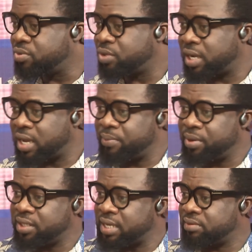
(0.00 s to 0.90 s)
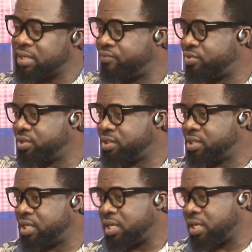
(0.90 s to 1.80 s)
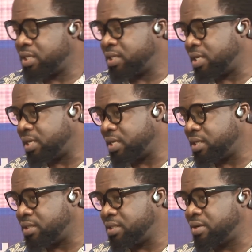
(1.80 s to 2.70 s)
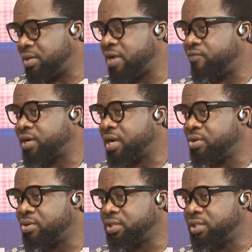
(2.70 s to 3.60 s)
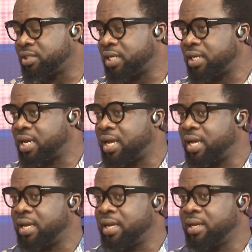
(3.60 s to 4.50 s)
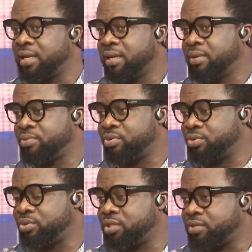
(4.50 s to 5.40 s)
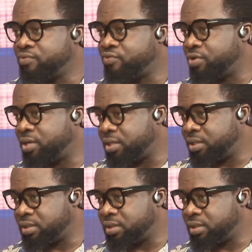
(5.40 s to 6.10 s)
how many times have you seen other African countries that are producing fuel,